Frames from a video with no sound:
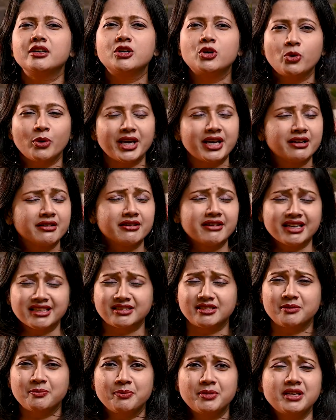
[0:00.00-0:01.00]
quick
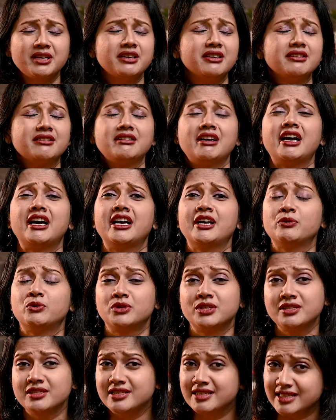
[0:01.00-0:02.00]
recipe. I
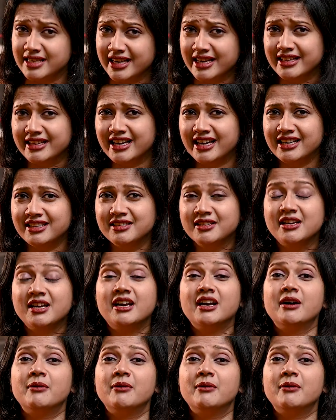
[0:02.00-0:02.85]
wouldn't say that.